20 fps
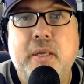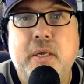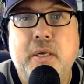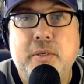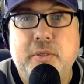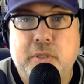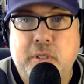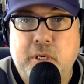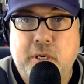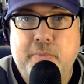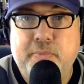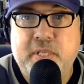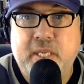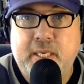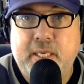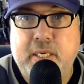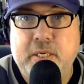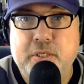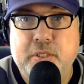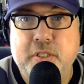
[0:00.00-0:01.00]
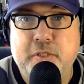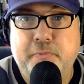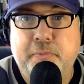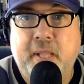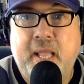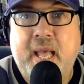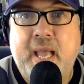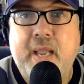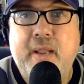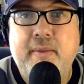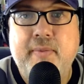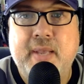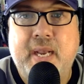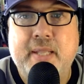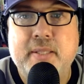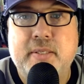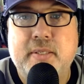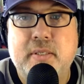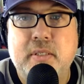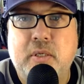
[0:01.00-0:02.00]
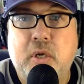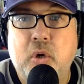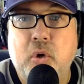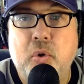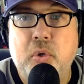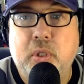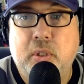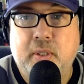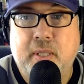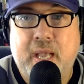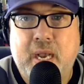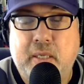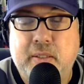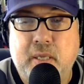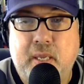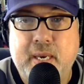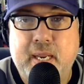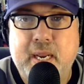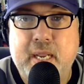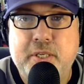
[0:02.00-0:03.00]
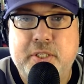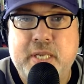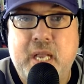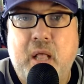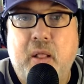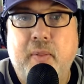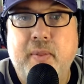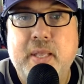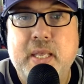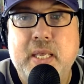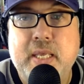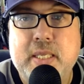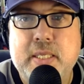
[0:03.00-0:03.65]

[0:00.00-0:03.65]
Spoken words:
Terms and conditions apply. That's code LOCKEDONNHL.